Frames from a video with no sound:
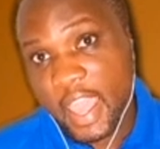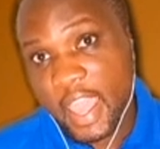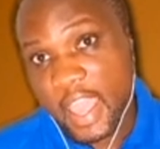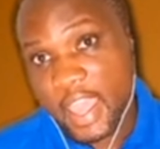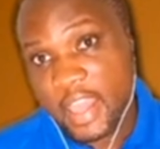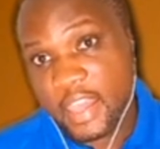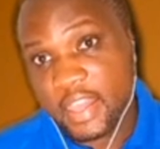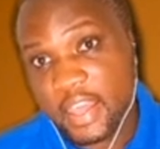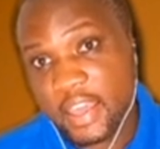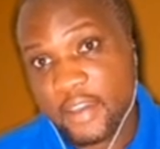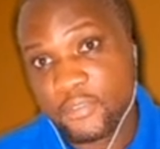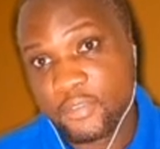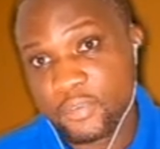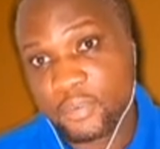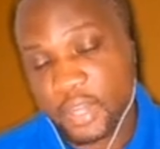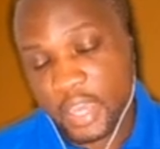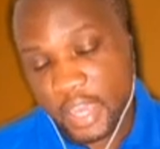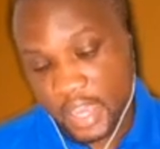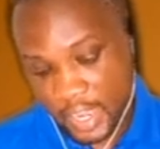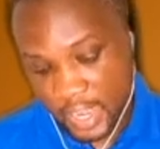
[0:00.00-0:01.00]

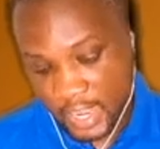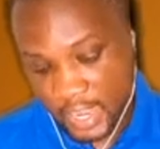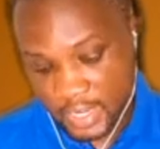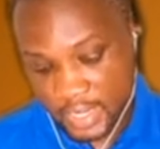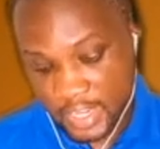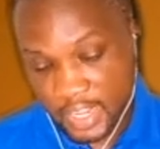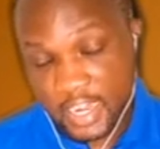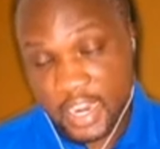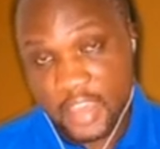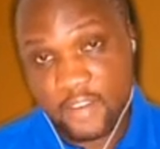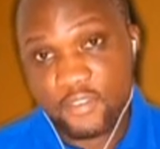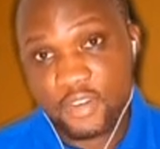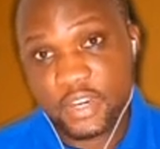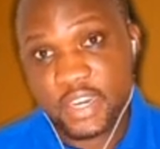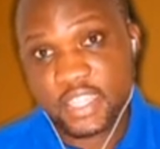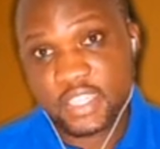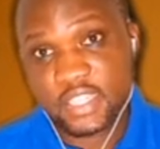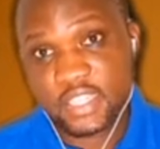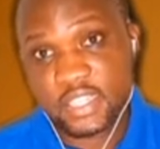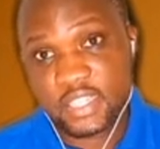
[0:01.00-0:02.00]
11, and the 11
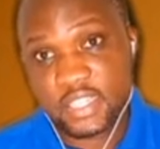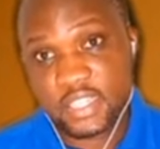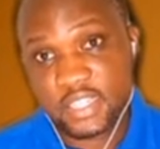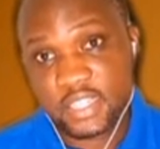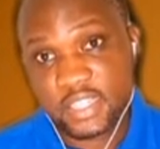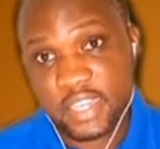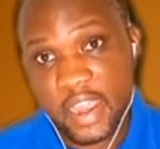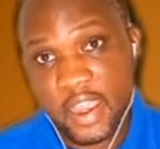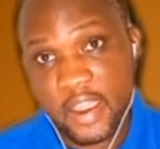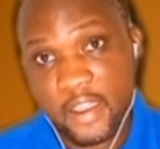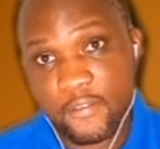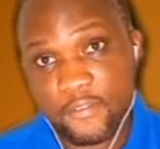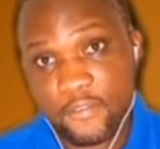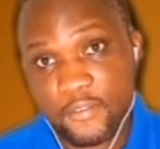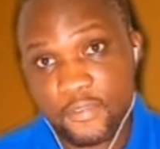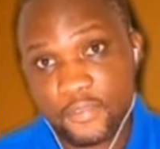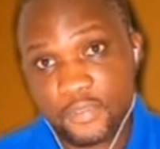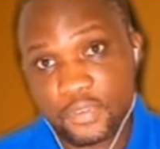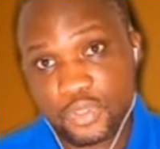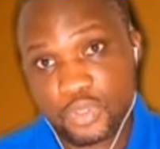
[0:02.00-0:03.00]
is this F,
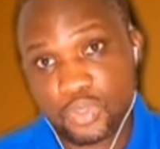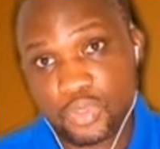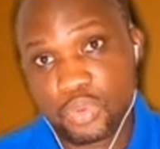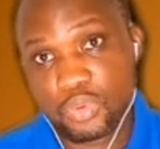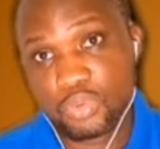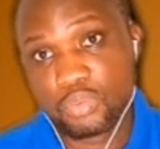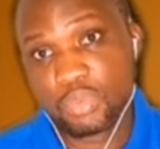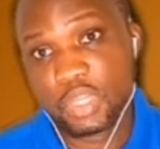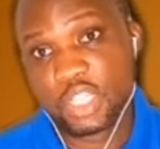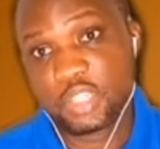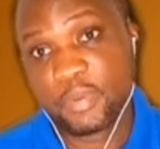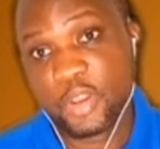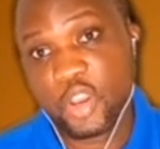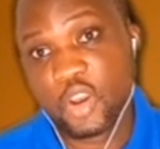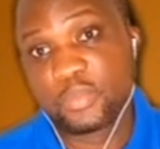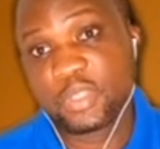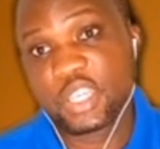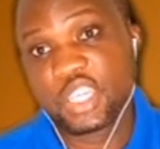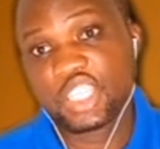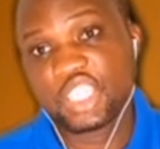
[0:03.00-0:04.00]
so it
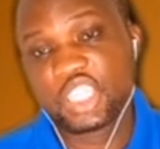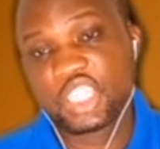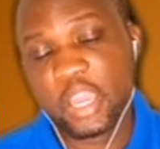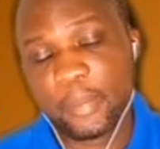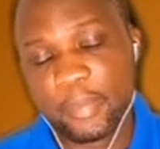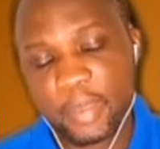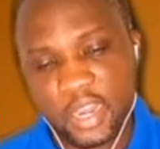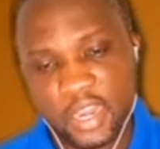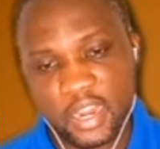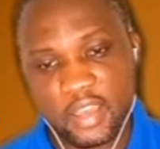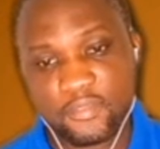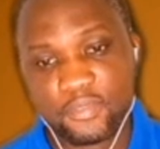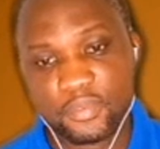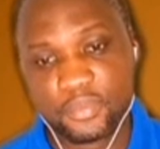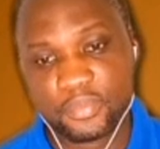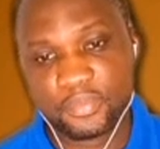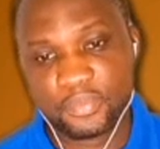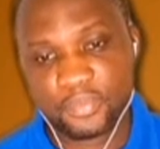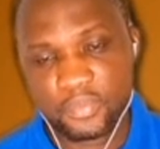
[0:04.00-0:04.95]
becomes a sharp 11.